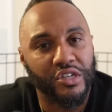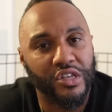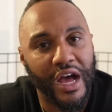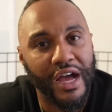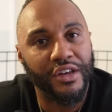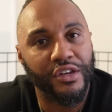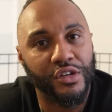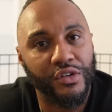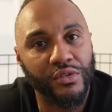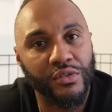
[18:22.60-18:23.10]
as
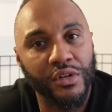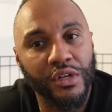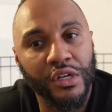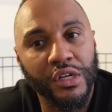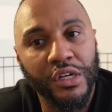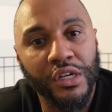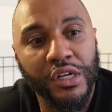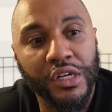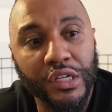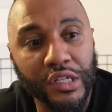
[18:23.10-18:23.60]
I do
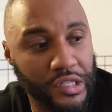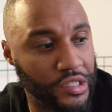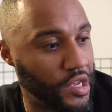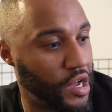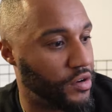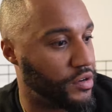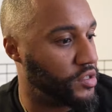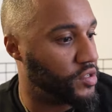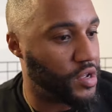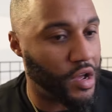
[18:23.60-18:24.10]
because
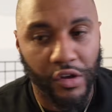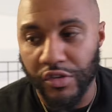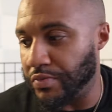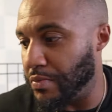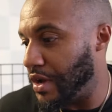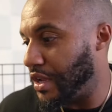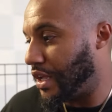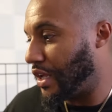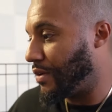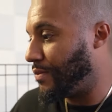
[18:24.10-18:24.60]
all this costs
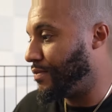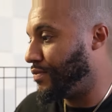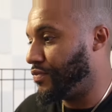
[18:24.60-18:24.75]
money.